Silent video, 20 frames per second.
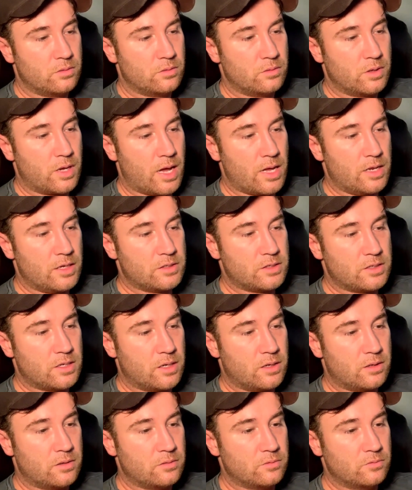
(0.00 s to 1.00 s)
Okay, let's
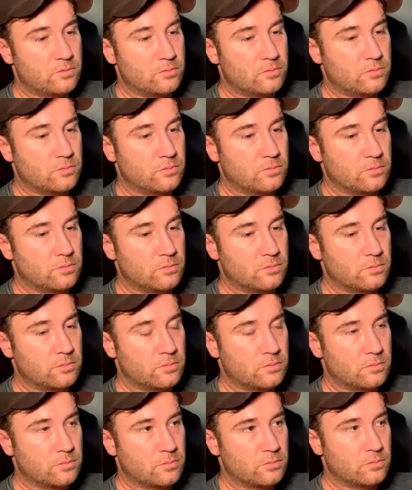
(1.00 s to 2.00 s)

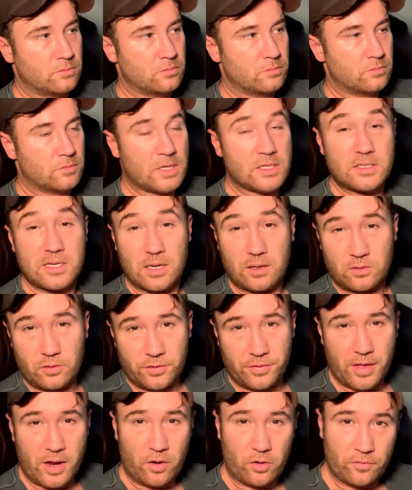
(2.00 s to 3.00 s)
take a look
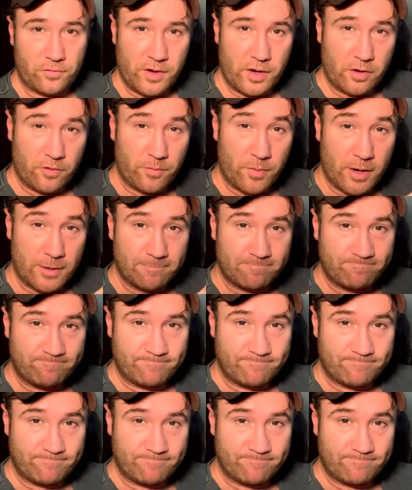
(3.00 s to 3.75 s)
at that old video of mine.